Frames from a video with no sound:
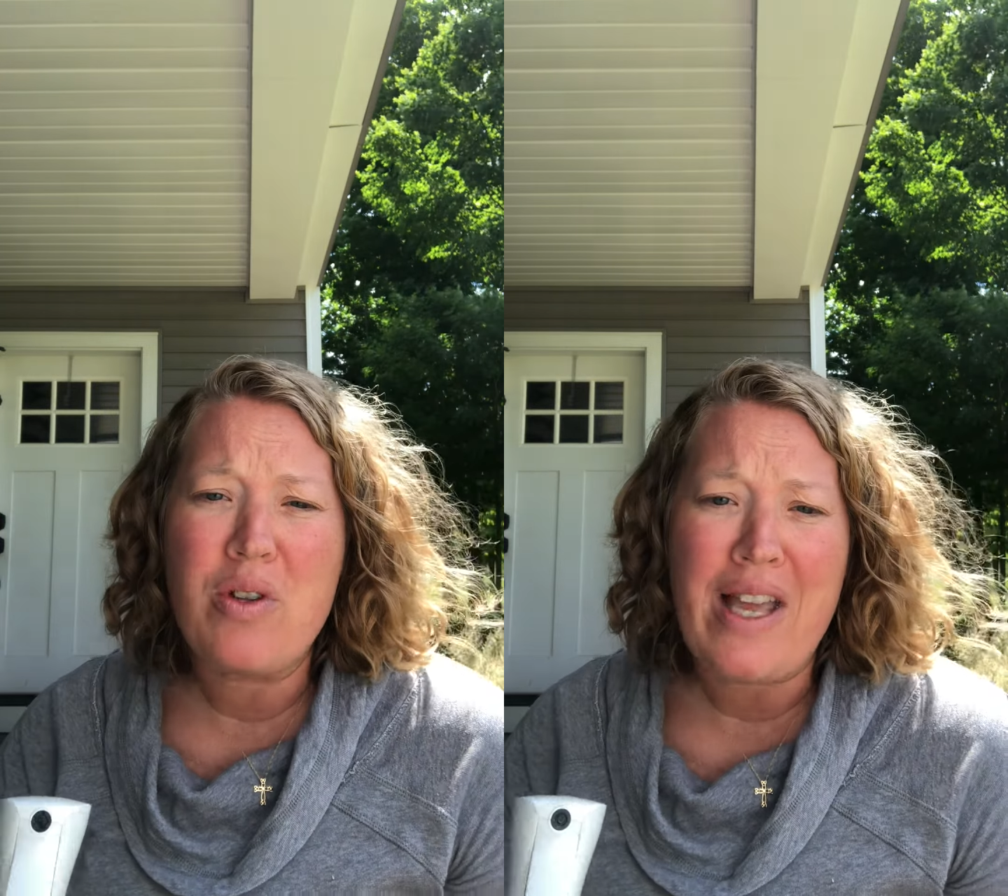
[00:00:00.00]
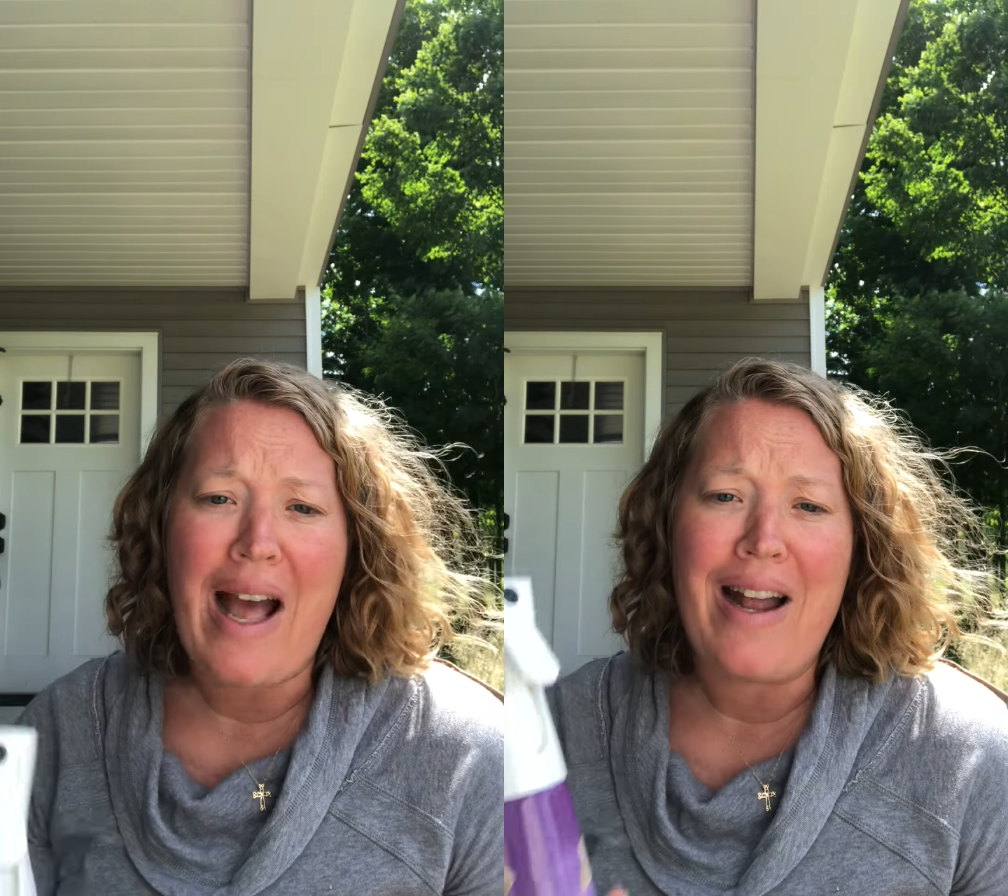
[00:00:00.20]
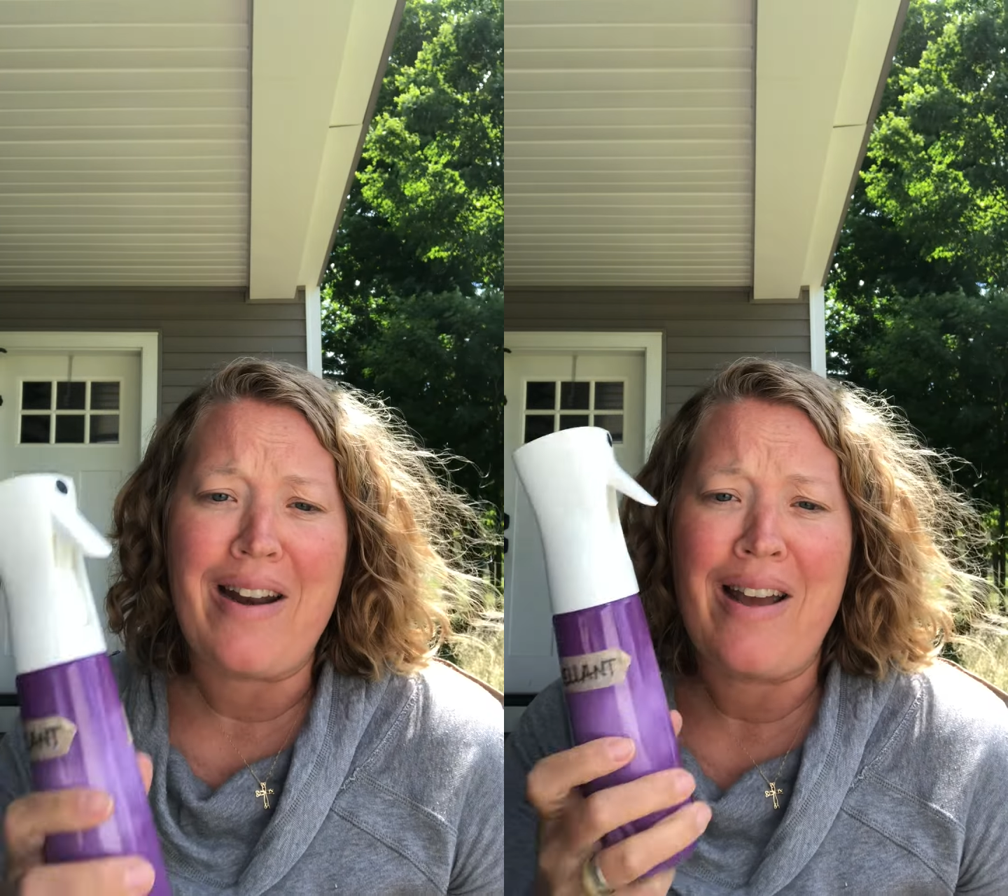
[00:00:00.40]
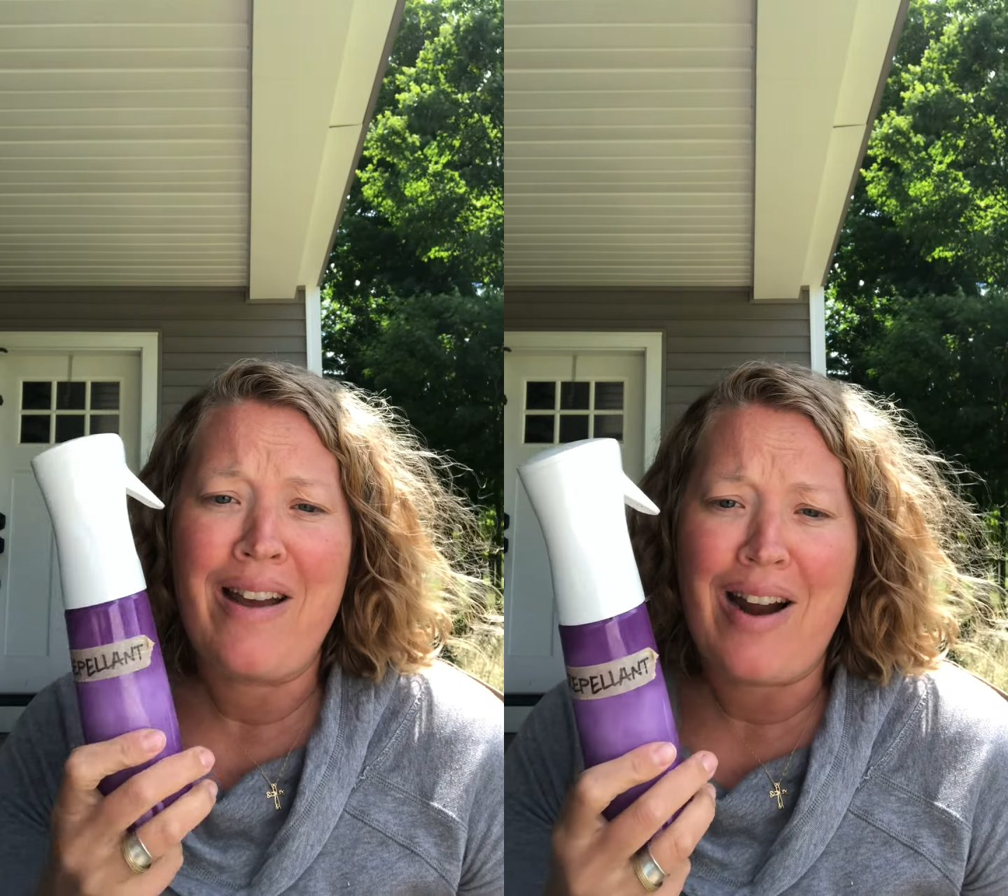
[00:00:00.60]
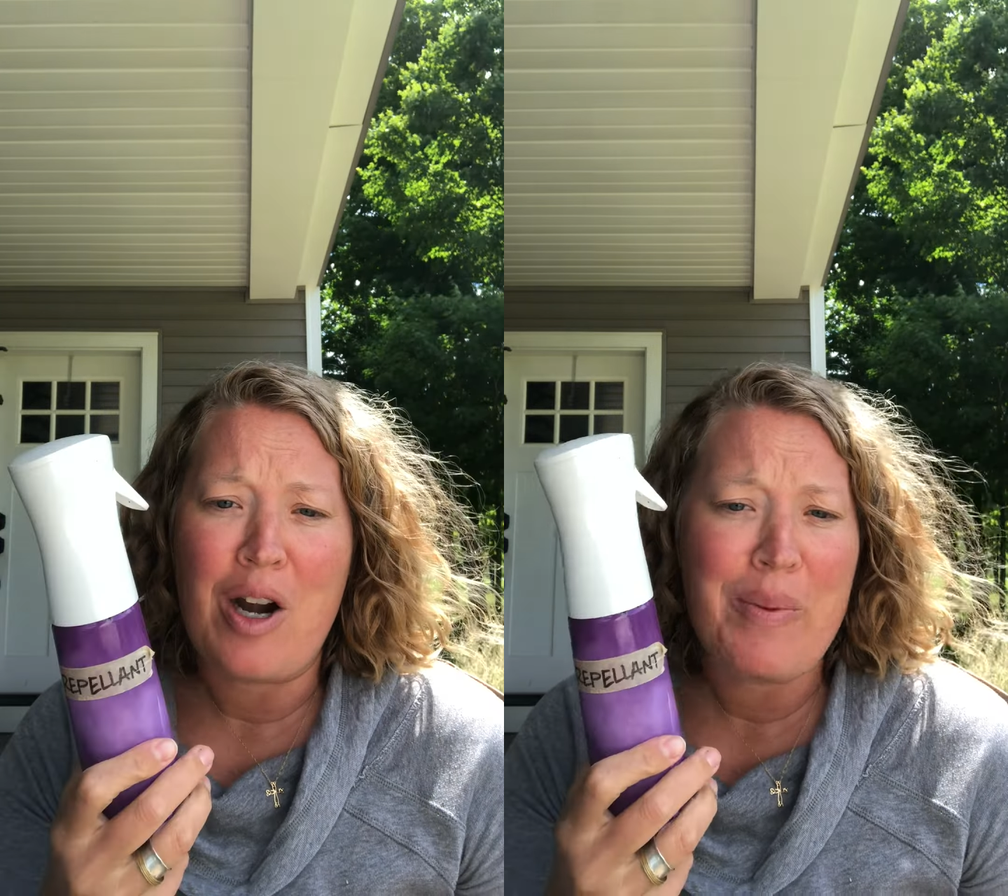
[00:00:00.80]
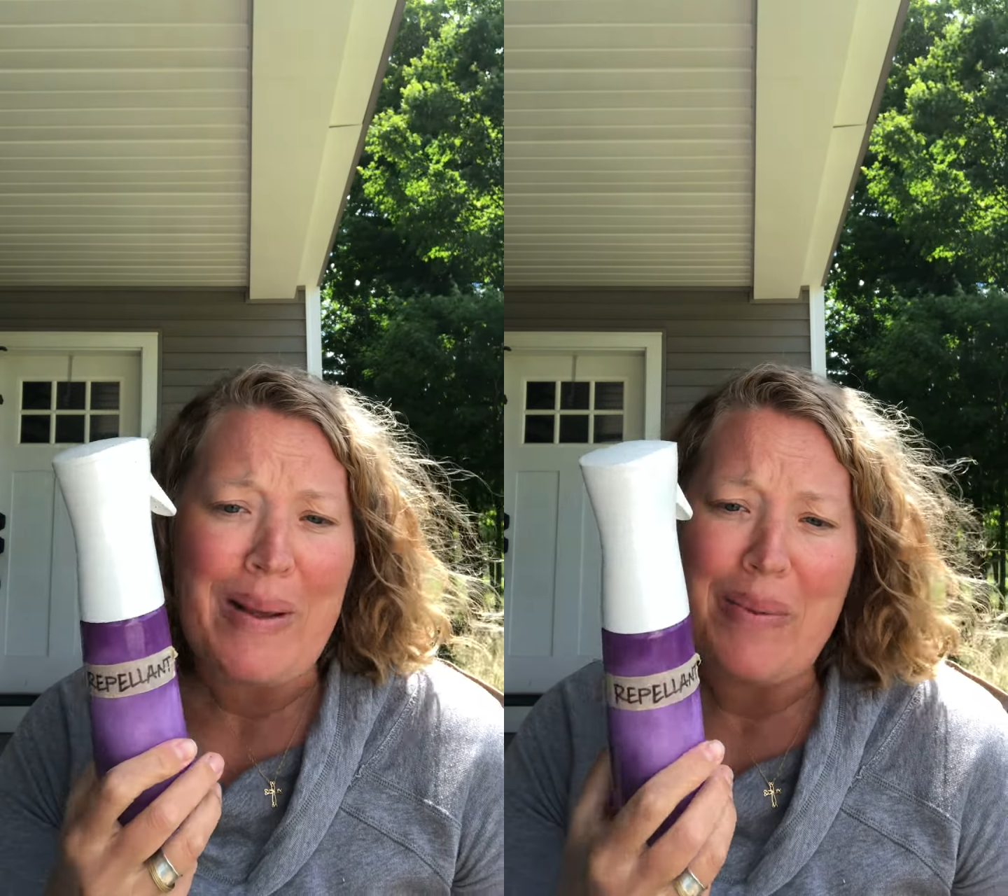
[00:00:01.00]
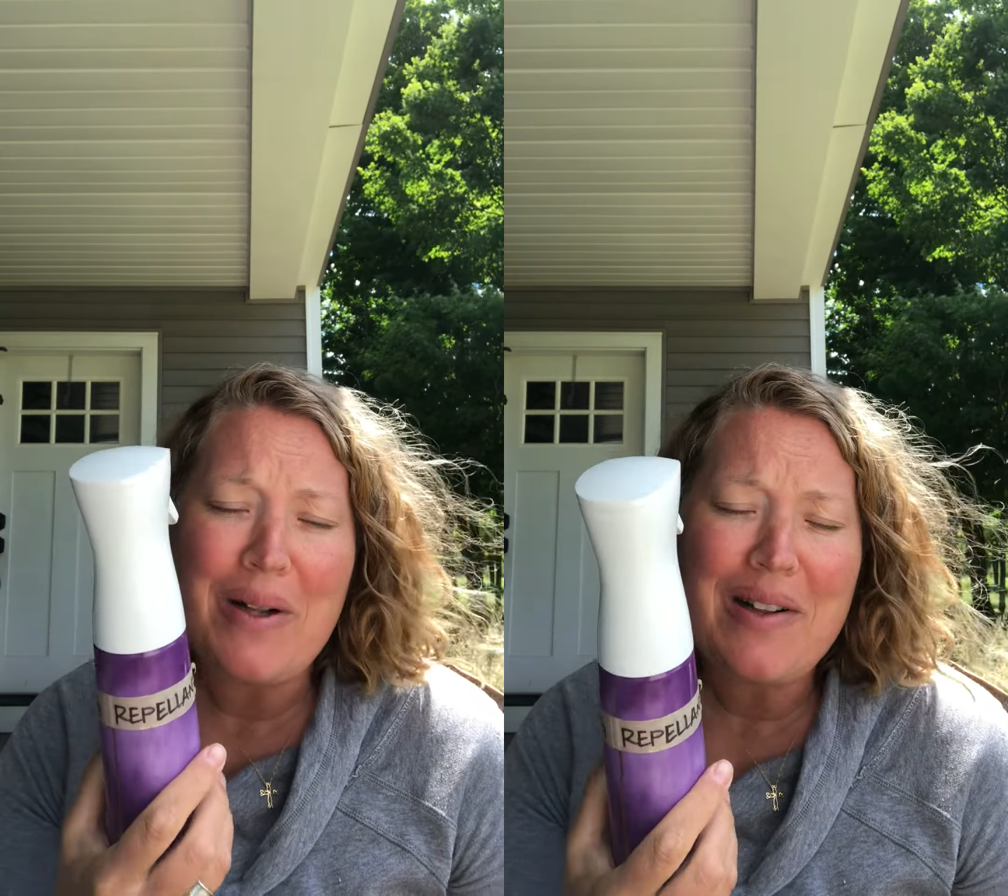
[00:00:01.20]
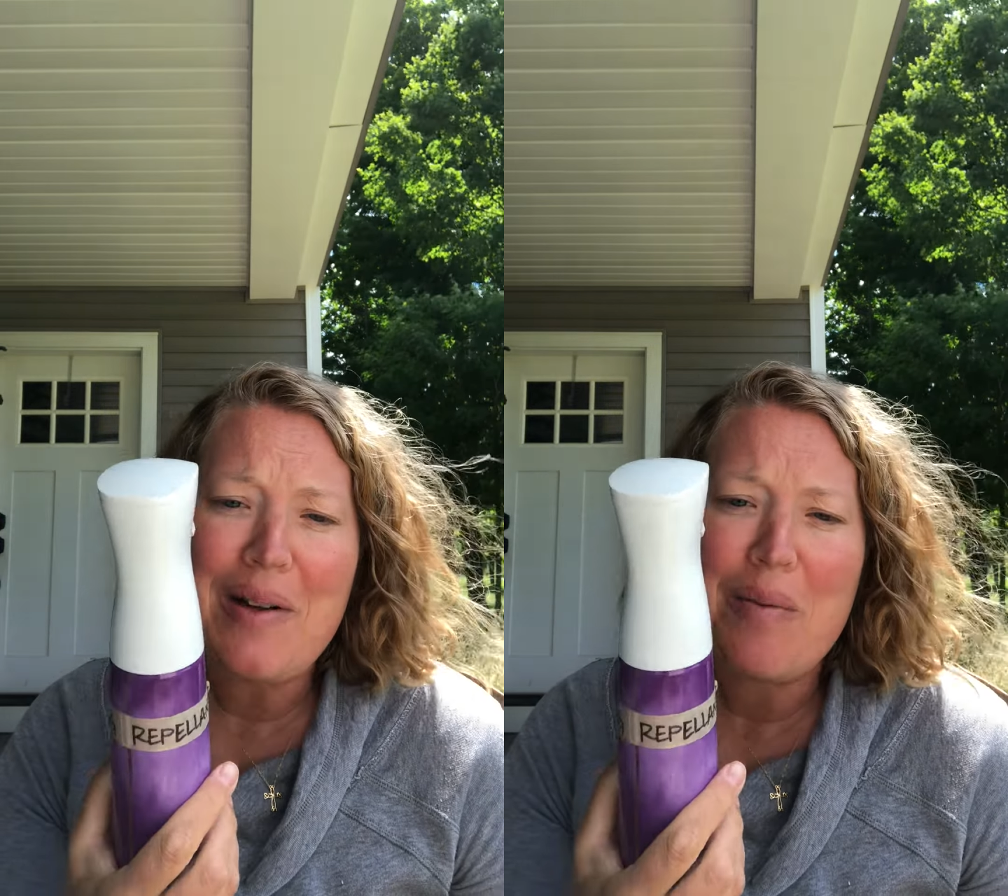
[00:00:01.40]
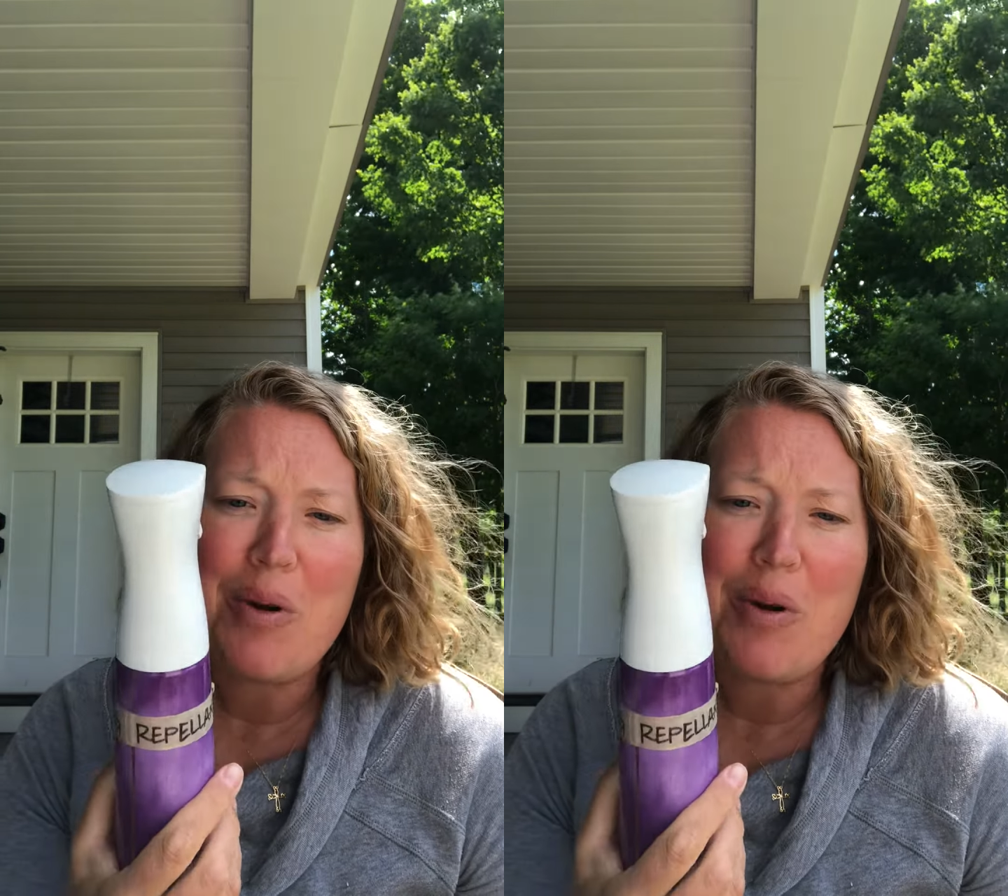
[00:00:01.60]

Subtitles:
only on our people,